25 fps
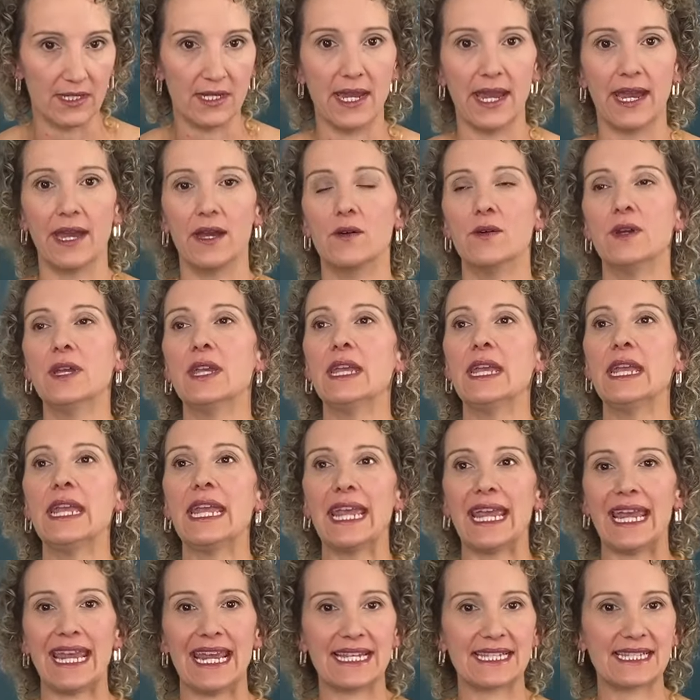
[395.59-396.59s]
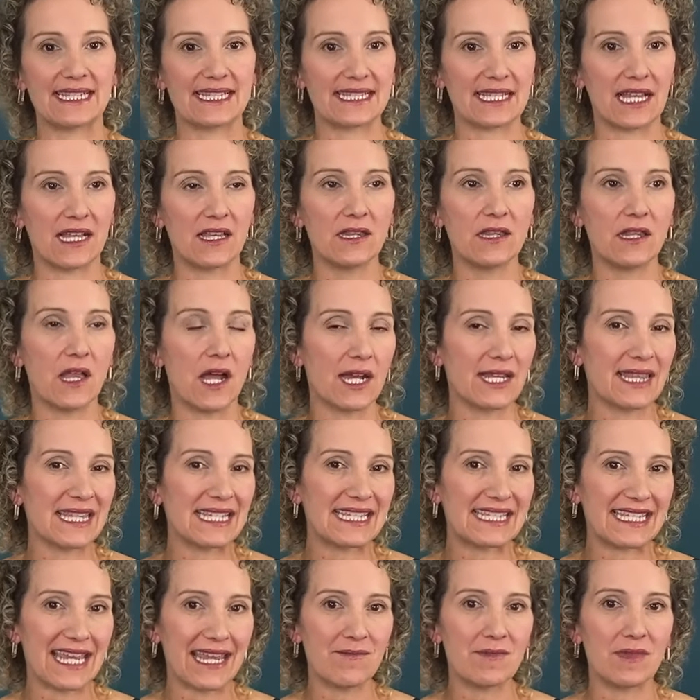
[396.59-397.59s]
Now, it's along the
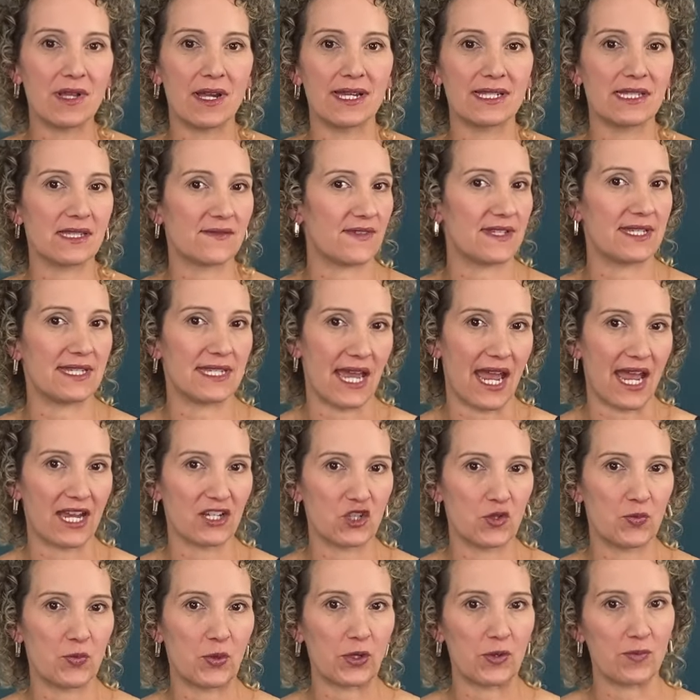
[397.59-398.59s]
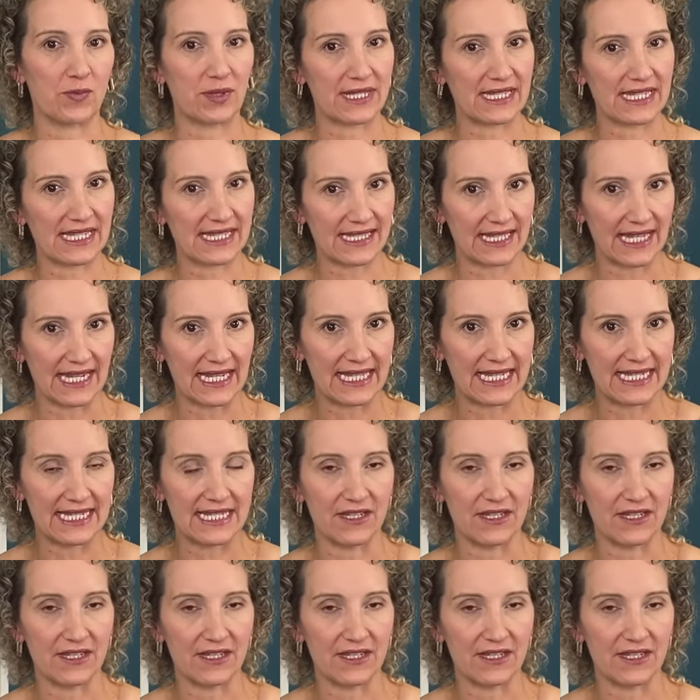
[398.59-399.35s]
same lines of a dashboard, but slightly